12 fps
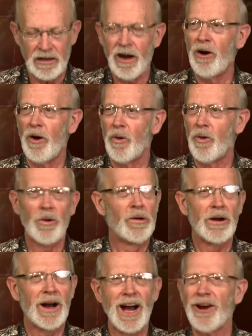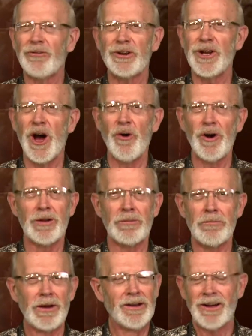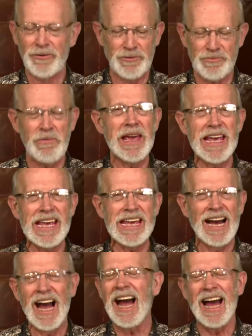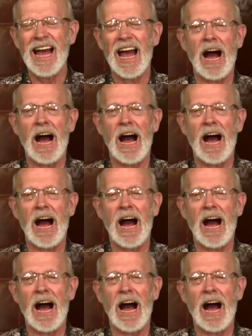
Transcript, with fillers: Oh, I already know him. Oh, it was me. Ha!